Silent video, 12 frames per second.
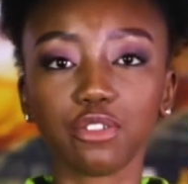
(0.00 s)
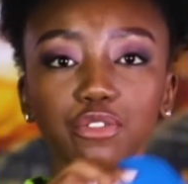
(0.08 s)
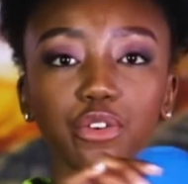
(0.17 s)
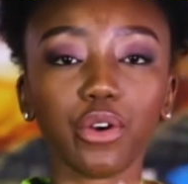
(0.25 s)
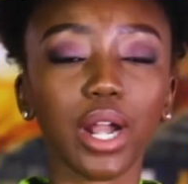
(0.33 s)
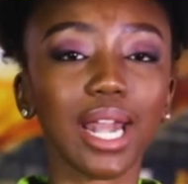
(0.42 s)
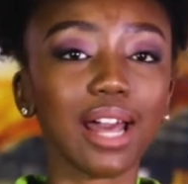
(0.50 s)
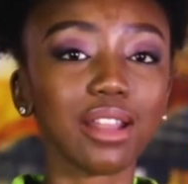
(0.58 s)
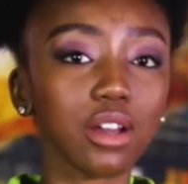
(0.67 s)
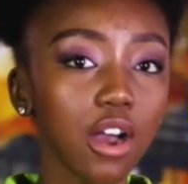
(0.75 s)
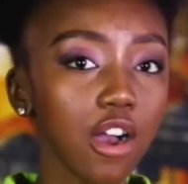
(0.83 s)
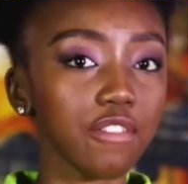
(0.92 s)
for
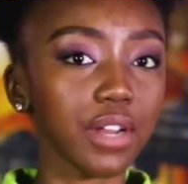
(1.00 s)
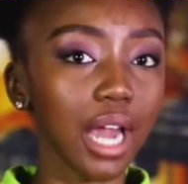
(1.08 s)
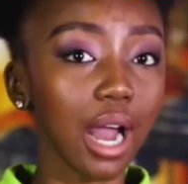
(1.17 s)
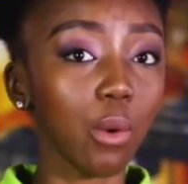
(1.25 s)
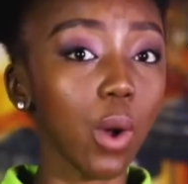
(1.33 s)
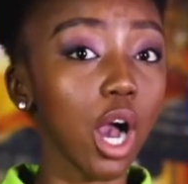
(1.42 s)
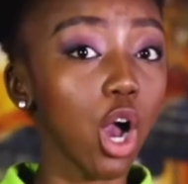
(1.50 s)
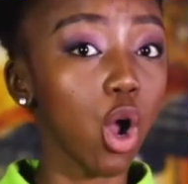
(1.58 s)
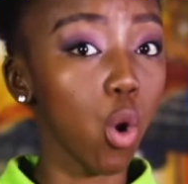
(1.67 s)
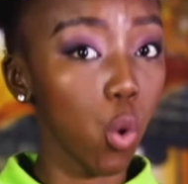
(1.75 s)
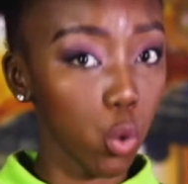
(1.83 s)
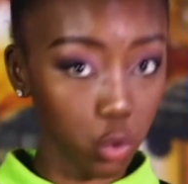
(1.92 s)
another half an hour
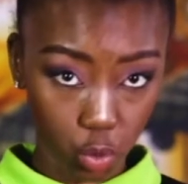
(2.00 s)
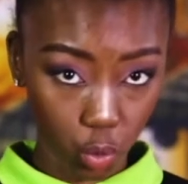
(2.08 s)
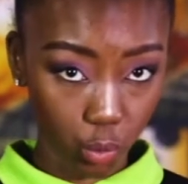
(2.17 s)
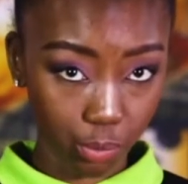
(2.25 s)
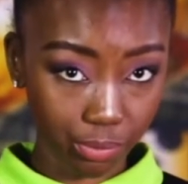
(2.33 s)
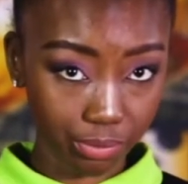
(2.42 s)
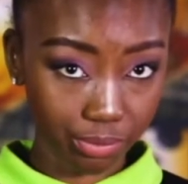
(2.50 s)
or so.